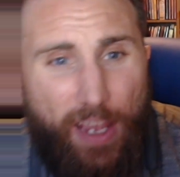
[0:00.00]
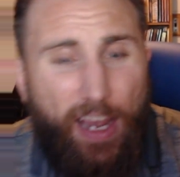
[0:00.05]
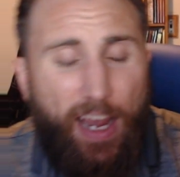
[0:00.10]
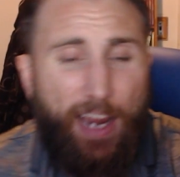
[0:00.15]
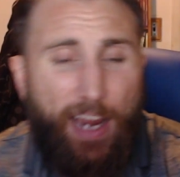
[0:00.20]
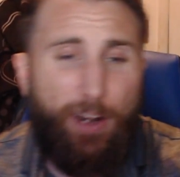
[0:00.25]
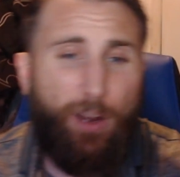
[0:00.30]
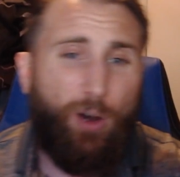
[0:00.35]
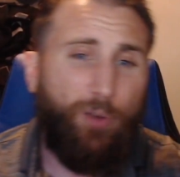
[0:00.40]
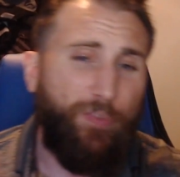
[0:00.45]

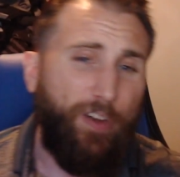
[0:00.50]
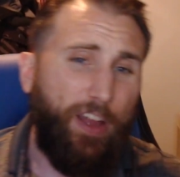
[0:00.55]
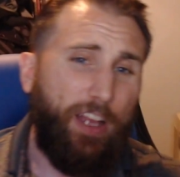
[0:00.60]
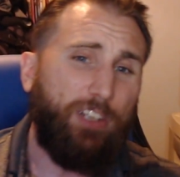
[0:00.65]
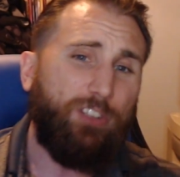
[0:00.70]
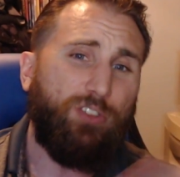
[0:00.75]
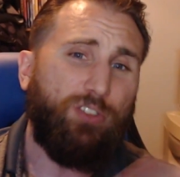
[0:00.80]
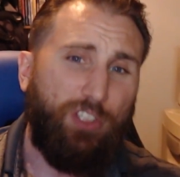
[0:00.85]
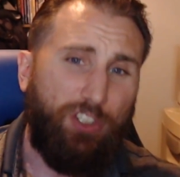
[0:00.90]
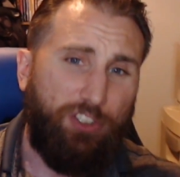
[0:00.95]
I know
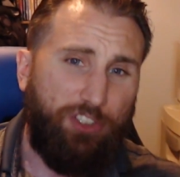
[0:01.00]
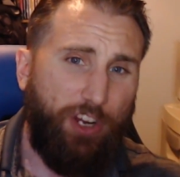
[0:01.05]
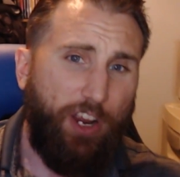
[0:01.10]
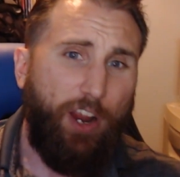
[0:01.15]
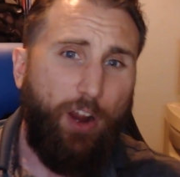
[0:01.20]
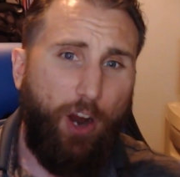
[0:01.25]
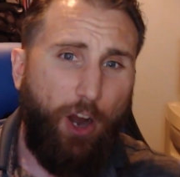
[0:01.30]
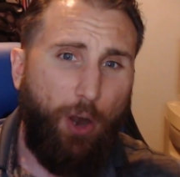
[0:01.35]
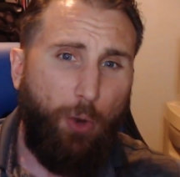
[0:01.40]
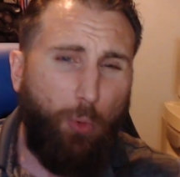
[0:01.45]
eventually
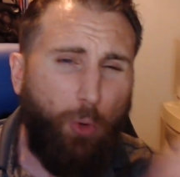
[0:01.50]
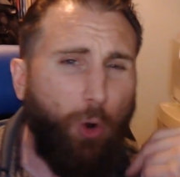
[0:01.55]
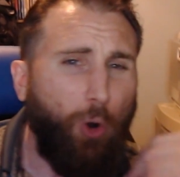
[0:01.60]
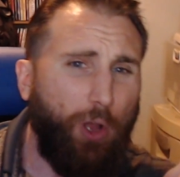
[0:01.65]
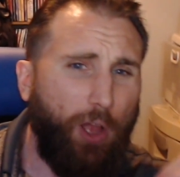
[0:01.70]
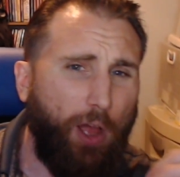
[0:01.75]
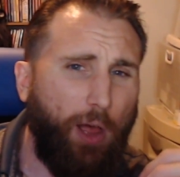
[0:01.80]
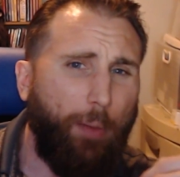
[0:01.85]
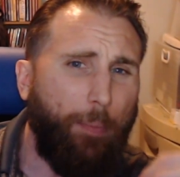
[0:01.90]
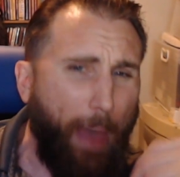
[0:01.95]
JR will
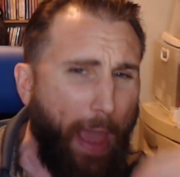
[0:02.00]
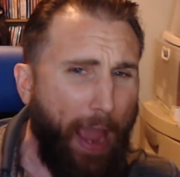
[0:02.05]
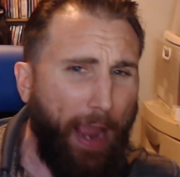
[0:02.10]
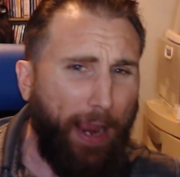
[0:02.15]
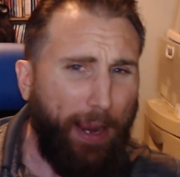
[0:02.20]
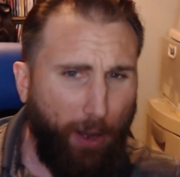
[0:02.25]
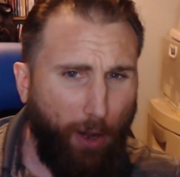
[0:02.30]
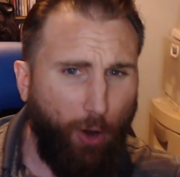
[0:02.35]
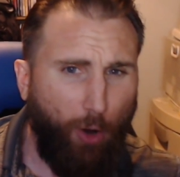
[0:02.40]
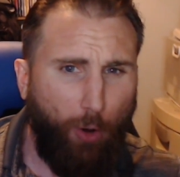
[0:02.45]
come
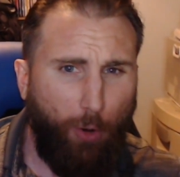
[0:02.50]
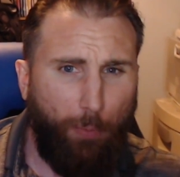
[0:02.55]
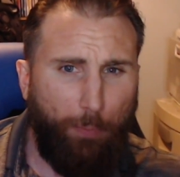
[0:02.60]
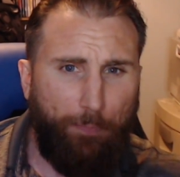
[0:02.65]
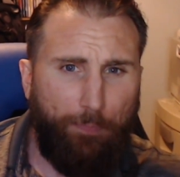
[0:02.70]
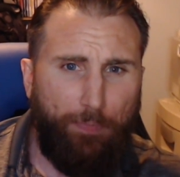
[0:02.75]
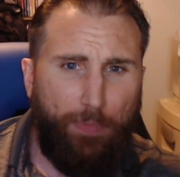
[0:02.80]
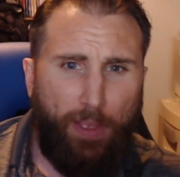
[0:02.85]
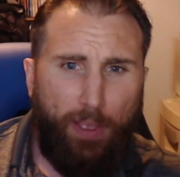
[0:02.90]
back home.